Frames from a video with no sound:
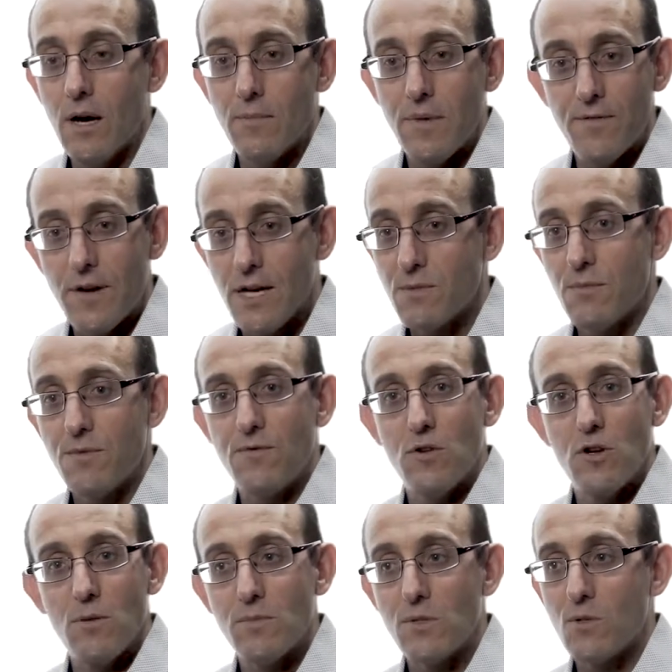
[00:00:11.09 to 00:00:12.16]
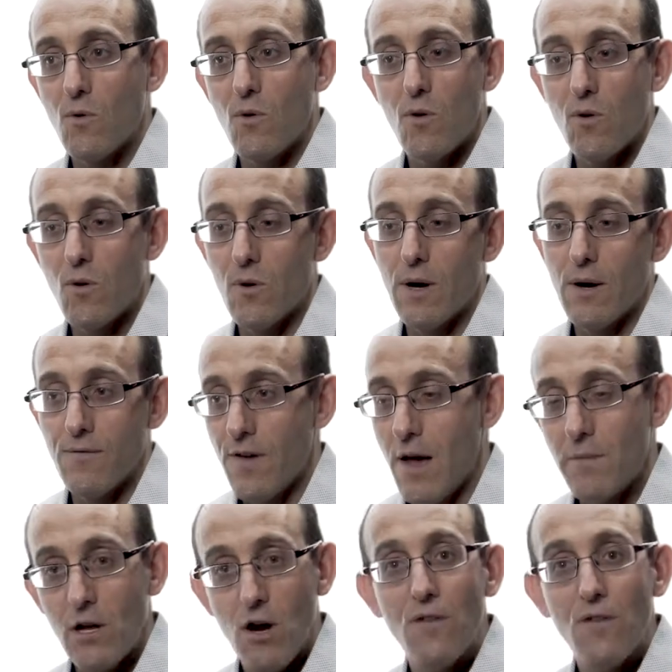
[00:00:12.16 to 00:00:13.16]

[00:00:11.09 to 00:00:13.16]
investment firms or family